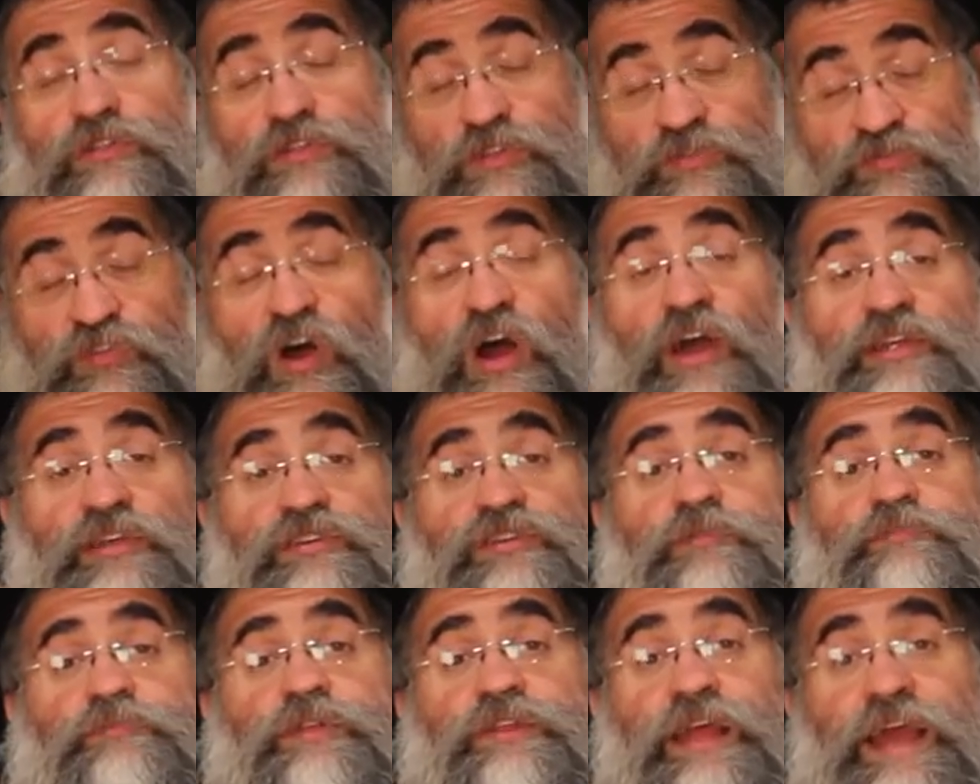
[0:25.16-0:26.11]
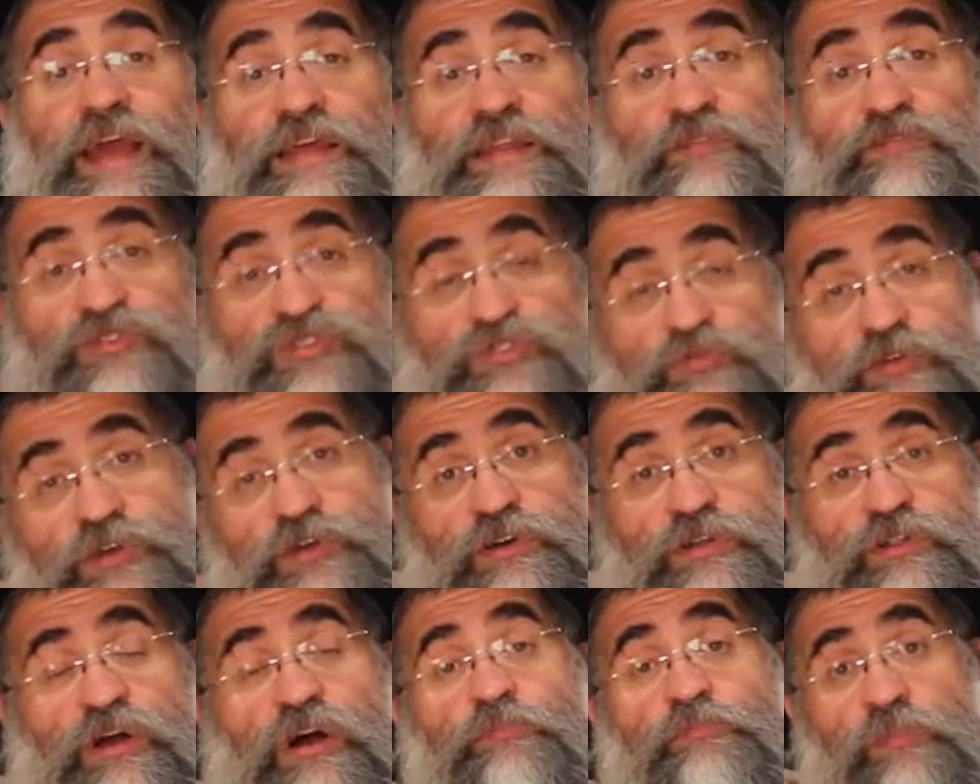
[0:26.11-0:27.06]
divided up the land of
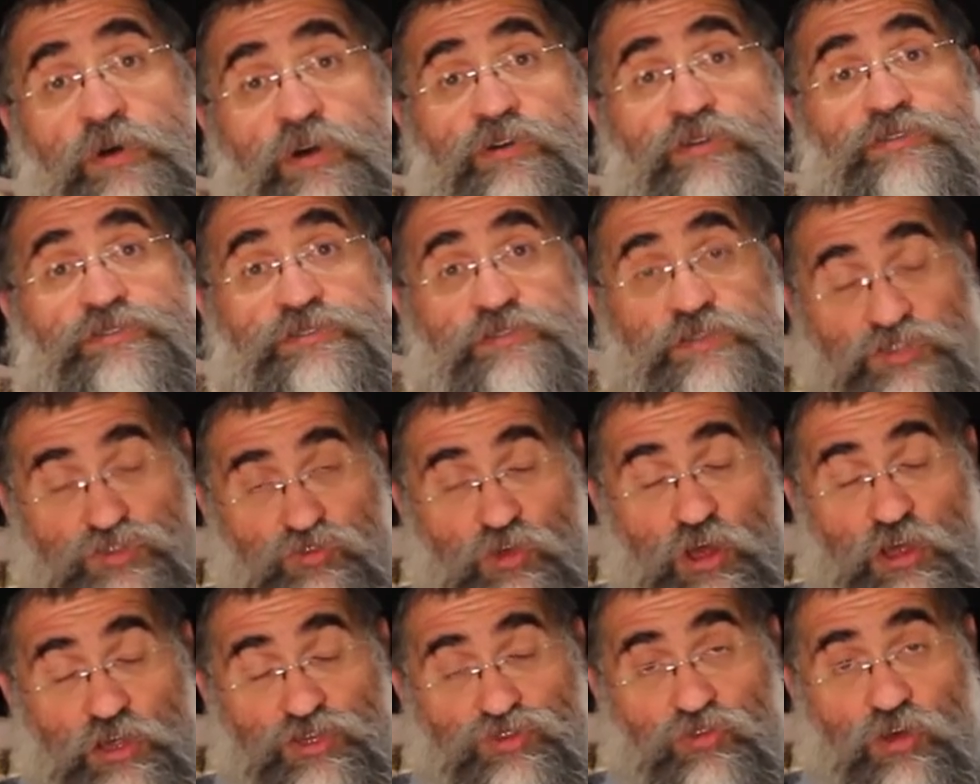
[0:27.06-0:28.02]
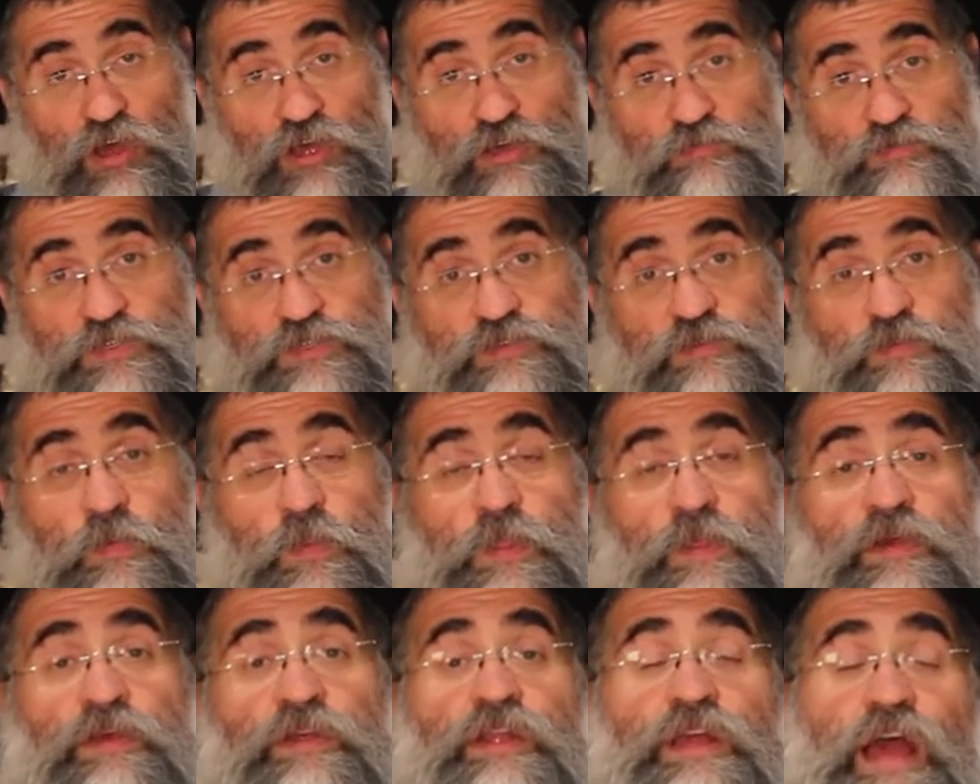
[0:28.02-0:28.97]
Israel amongst the tribes.
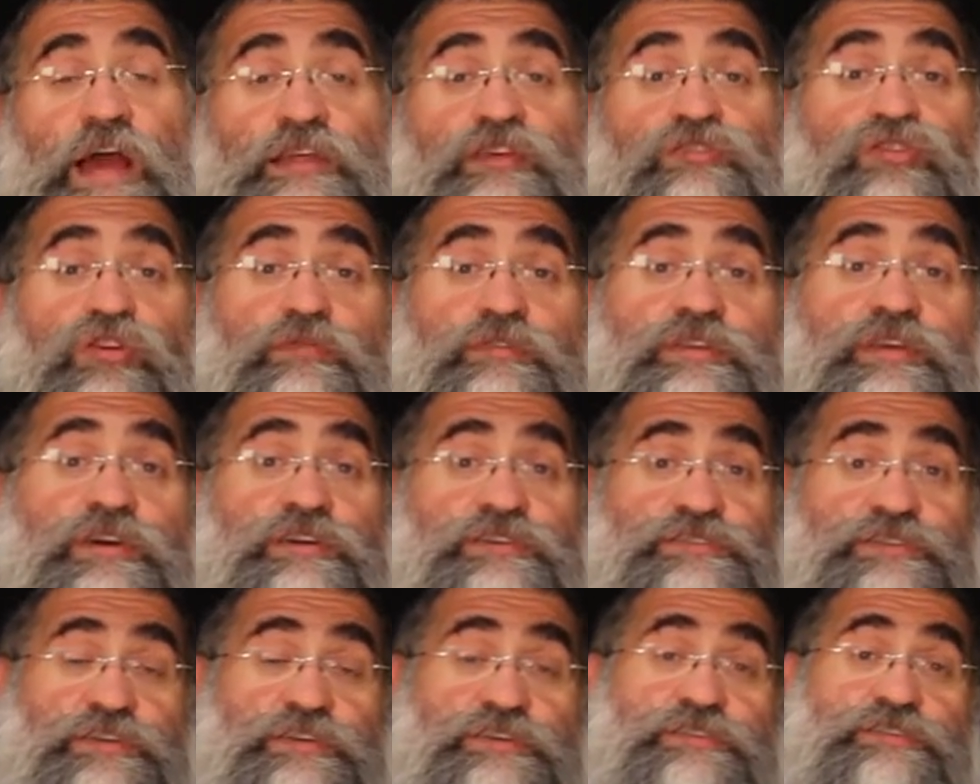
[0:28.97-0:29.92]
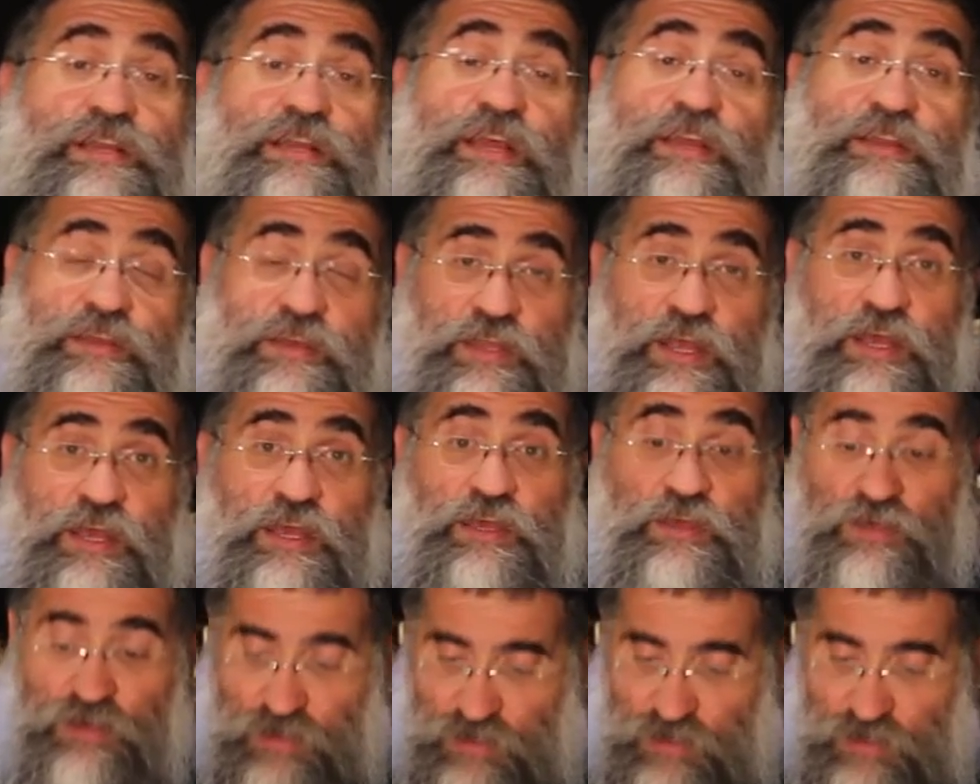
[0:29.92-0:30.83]
And the Torah tells us that they did a